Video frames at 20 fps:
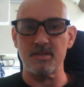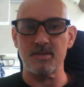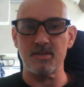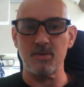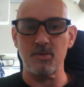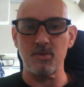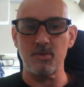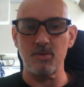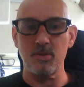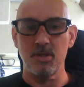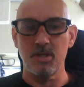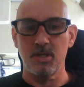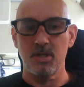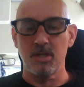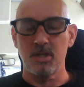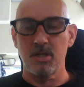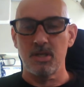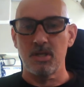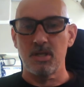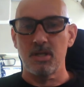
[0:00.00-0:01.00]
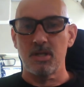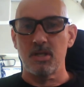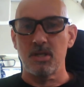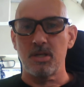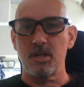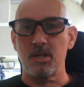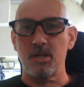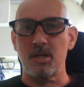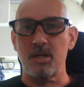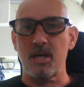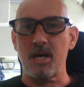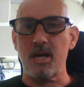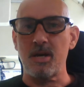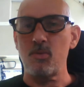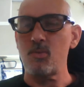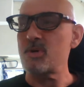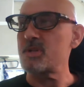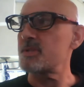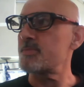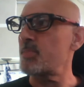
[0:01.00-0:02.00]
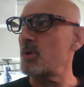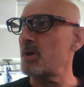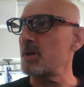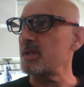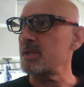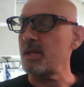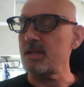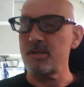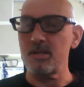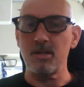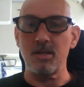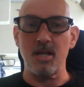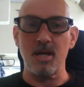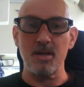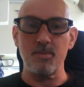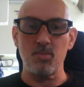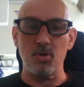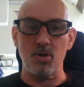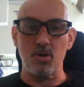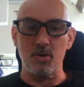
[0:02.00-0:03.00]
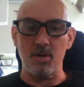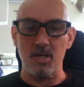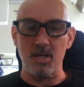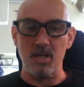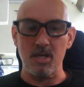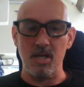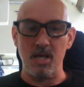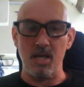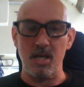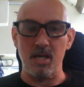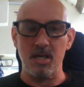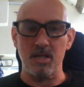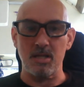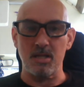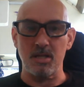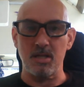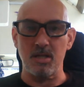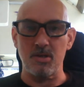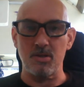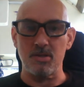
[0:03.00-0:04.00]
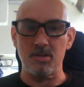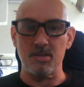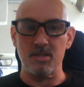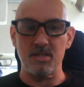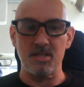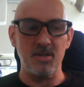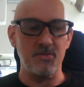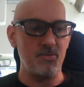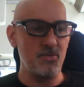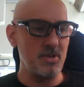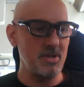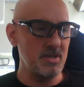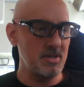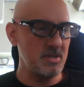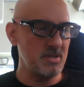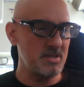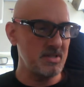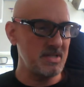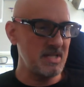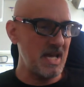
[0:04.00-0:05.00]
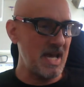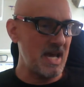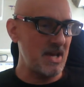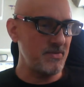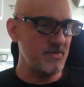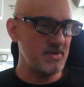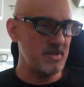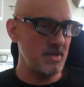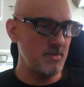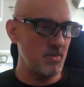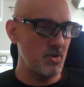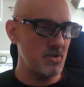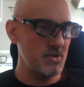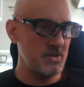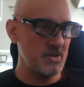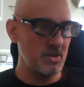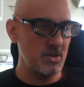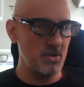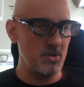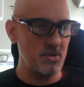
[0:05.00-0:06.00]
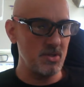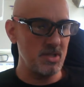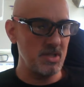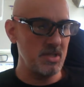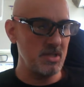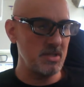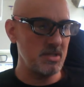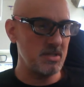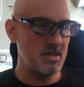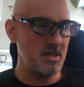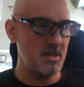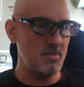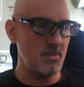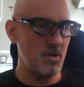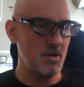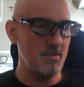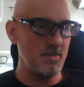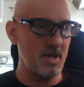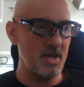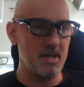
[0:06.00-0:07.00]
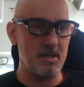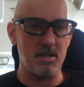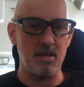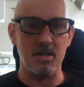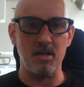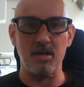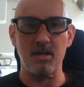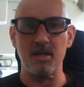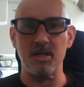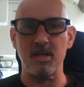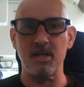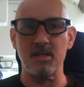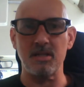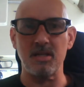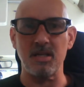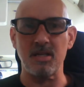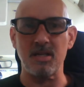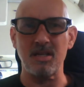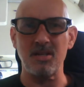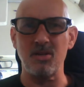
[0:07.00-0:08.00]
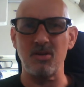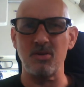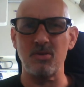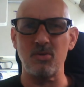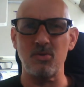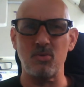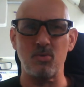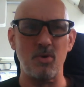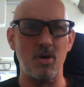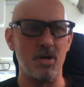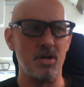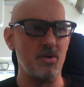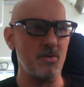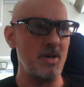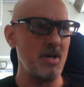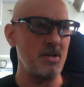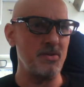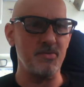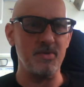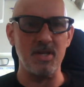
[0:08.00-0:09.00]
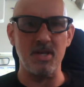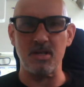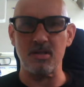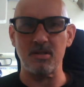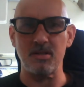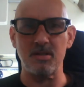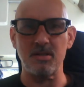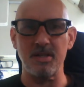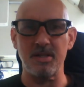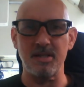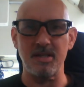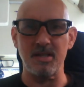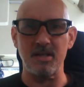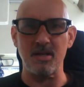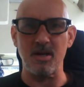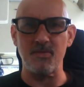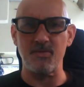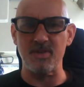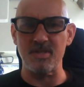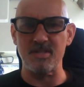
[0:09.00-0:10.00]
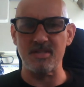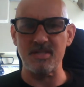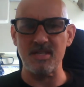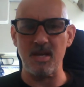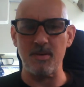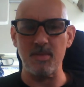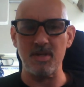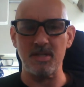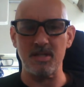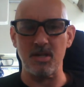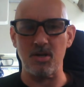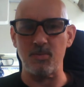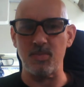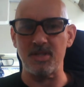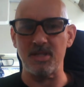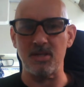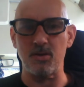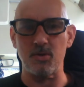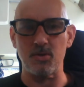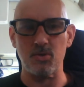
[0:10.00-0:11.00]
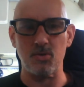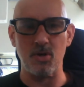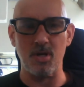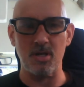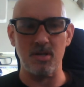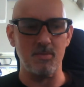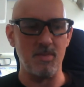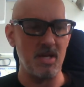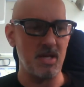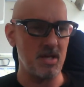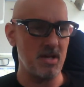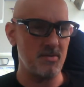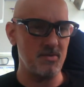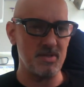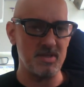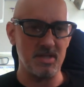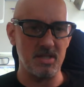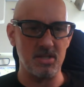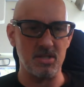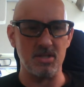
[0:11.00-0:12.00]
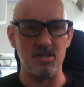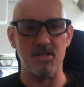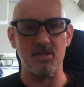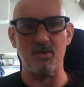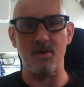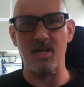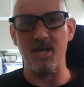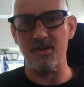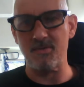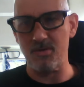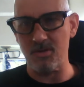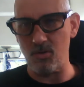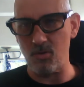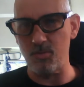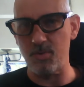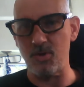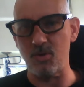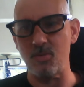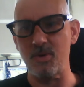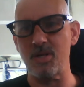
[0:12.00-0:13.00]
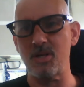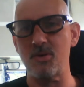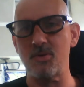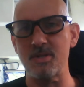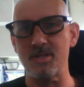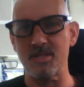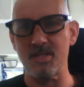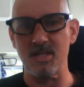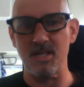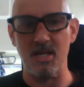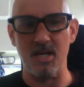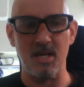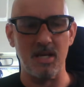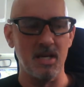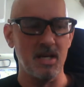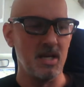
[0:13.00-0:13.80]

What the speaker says: So, I was parked at the library, and there's different staff. Some are security, some are bylaw, and they kind of walk around the vehicle, and they often see I'm in there, but they don't try to make conversation. So I have to open the window and say, yeah.